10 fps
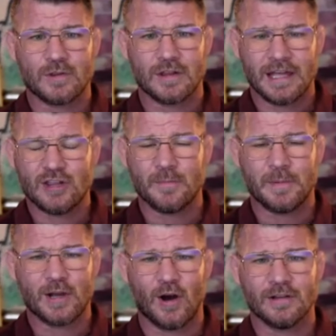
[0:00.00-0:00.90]
He should be
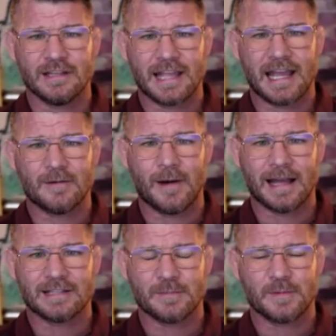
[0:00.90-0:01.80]
calling Dana
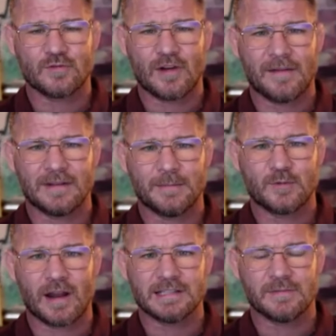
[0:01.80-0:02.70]
White up and driving him
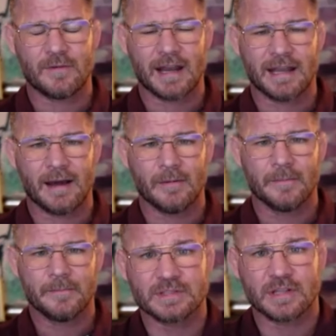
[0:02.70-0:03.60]
crazy right now,
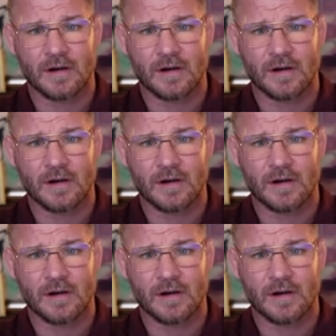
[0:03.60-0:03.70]
oh, for